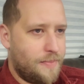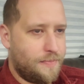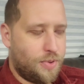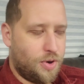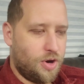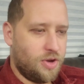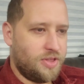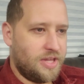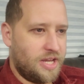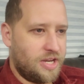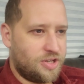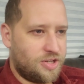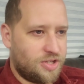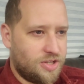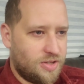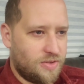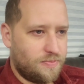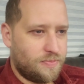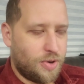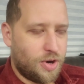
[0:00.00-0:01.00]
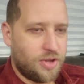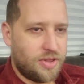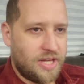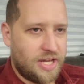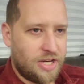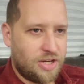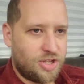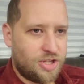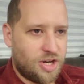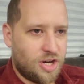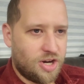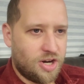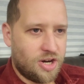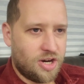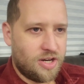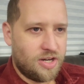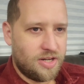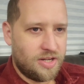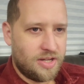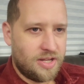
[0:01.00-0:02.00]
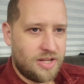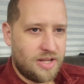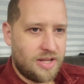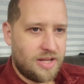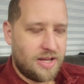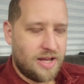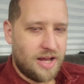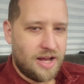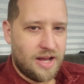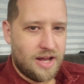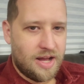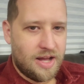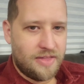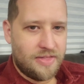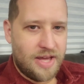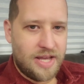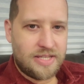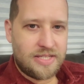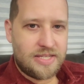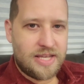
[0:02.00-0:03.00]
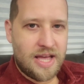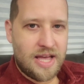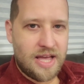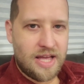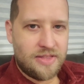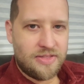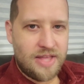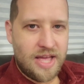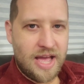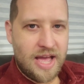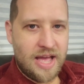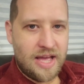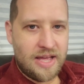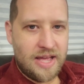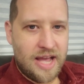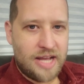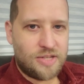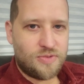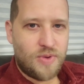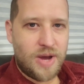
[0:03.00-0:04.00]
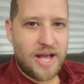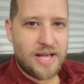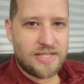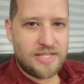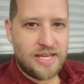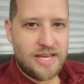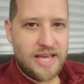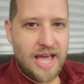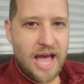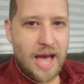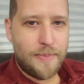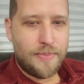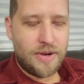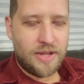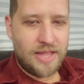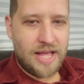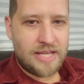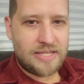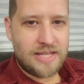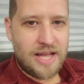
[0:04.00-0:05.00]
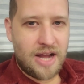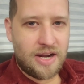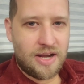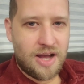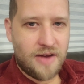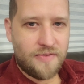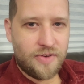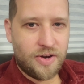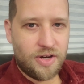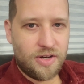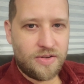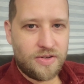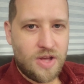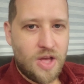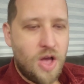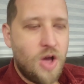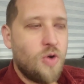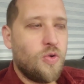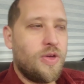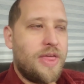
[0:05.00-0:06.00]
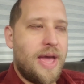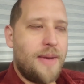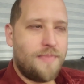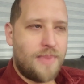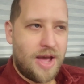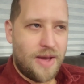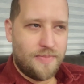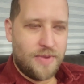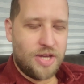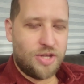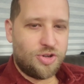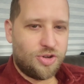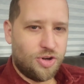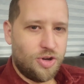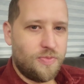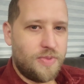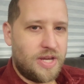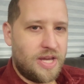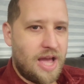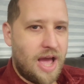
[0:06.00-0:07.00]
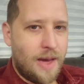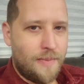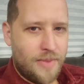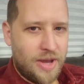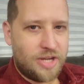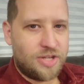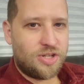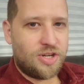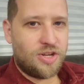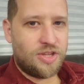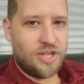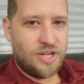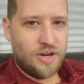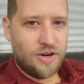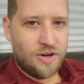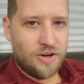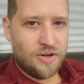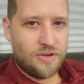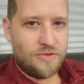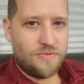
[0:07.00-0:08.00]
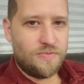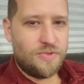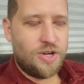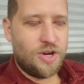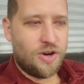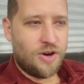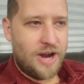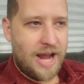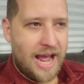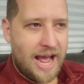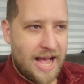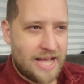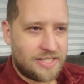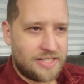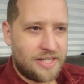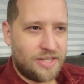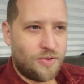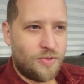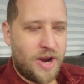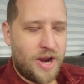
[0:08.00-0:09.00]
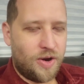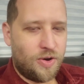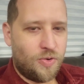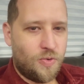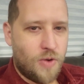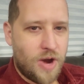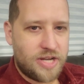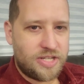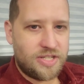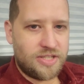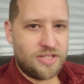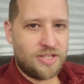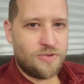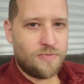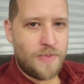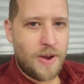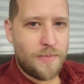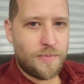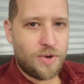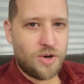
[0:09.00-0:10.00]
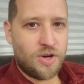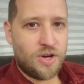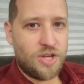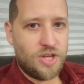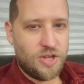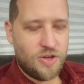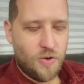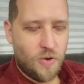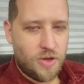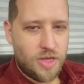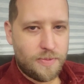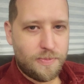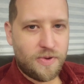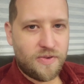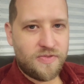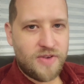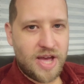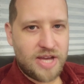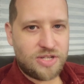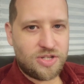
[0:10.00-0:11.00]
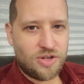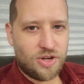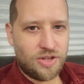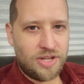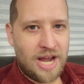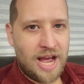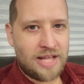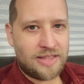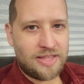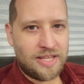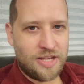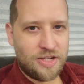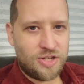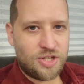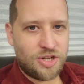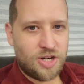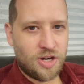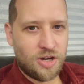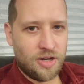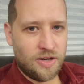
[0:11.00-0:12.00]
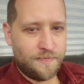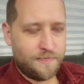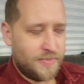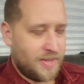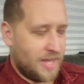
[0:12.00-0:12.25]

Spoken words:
per the insured, they said that XYZ happened and that's not covered. Well, that might be true, but you got to make sure that you're asking the right questions. Because remember, you're the professional, not the insured.